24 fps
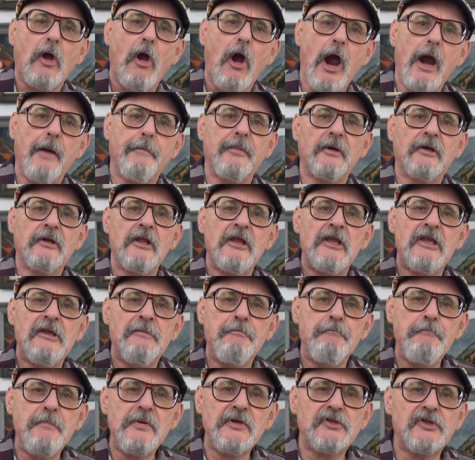carbon
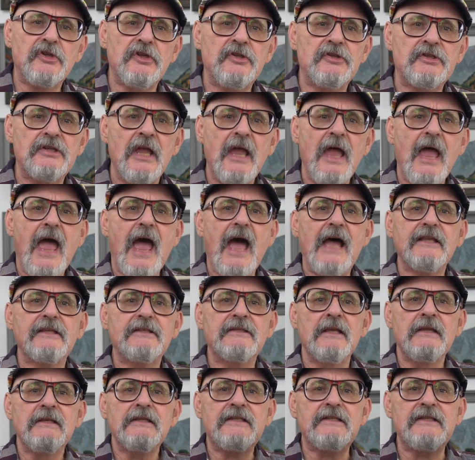emissions,
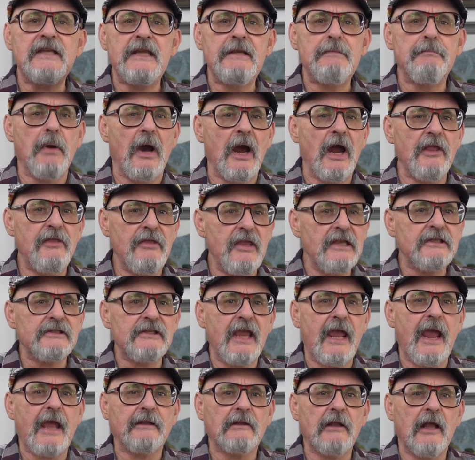as seen by these
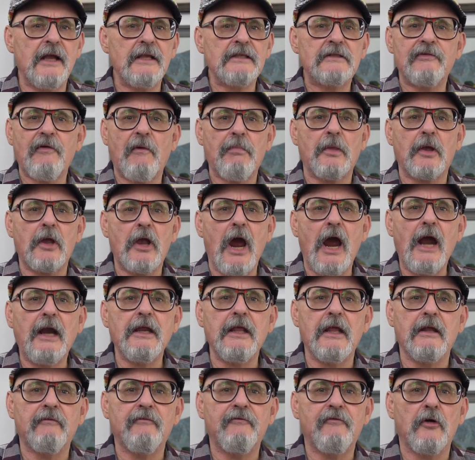headlines from The
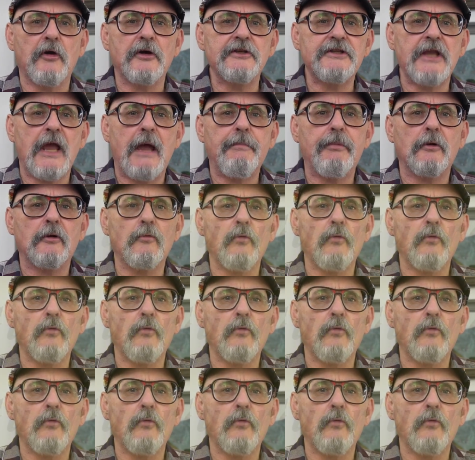Guardian, for example,